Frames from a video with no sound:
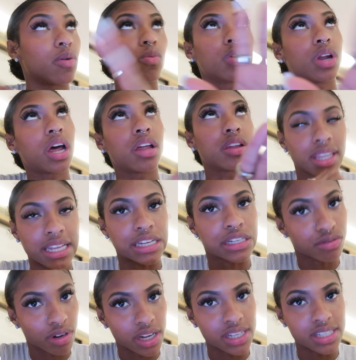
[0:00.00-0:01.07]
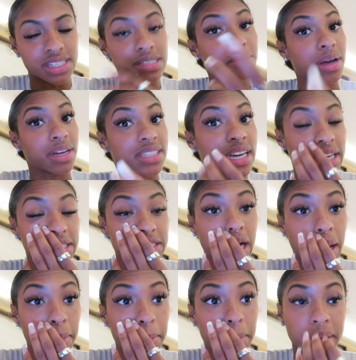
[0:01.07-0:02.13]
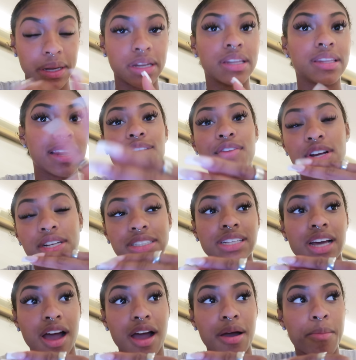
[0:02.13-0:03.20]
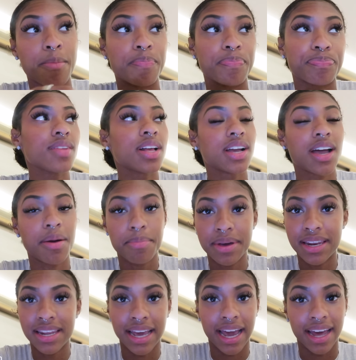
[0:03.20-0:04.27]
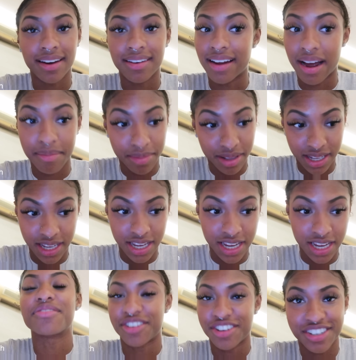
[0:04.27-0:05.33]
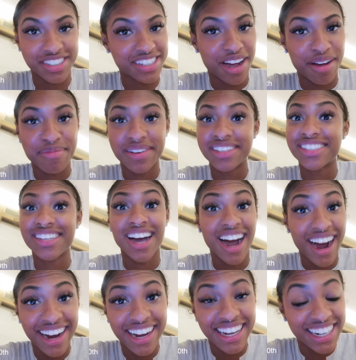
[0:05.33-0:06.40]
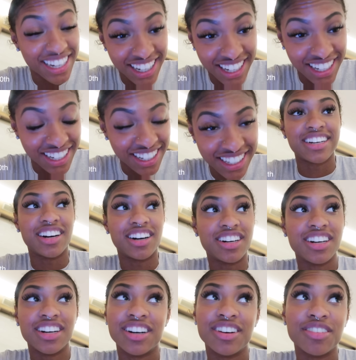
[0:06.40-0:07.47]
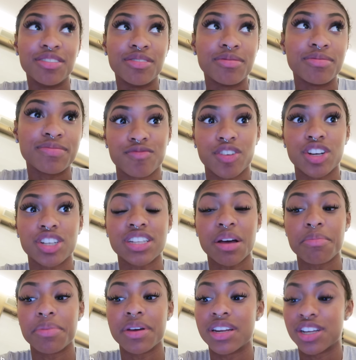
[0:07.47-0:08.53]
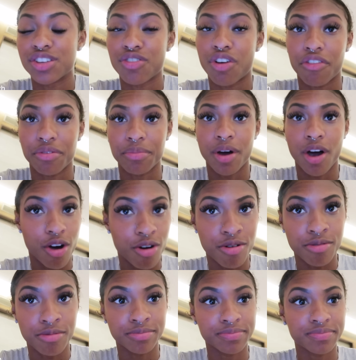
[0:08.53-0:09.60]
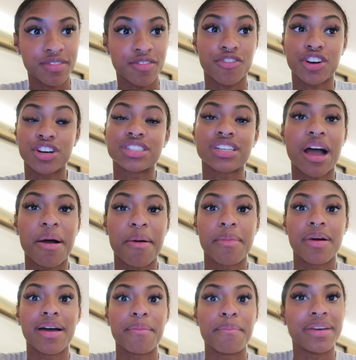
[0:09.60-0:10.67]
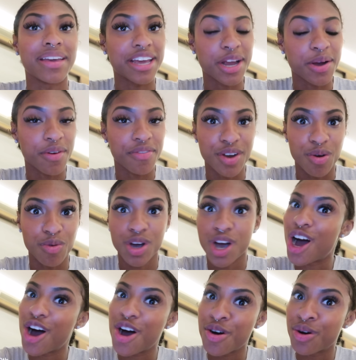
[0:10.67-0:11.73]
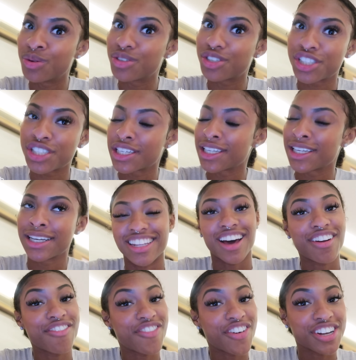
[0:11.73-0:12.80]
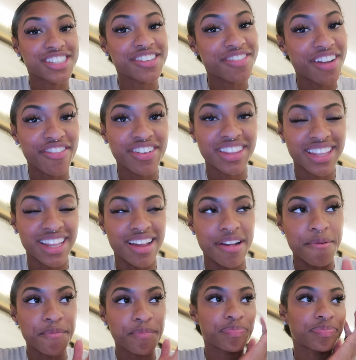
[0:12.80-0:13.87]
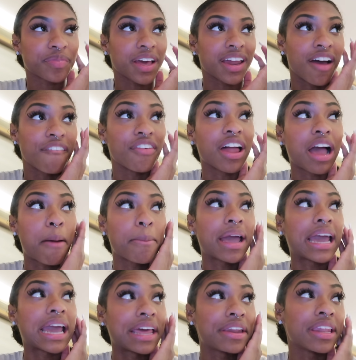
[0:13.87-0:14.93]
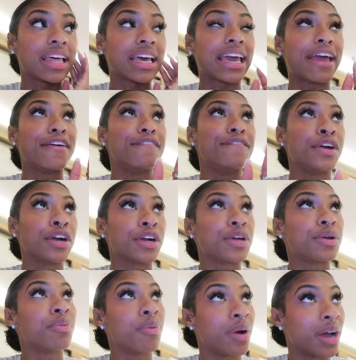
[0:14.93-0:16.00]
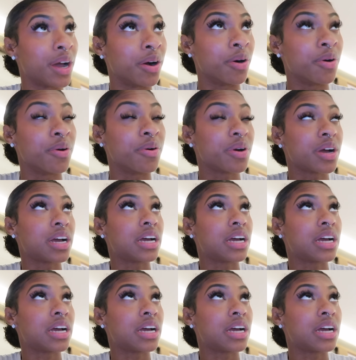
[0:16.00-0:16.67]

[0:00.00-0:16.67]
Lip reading: not this race, it's my second time, but first time competing at a Diamond League. First time in China. First time being this far from home. First time being here with no coach. A lot of firsts of everything, and I feel like I'm handling it very well.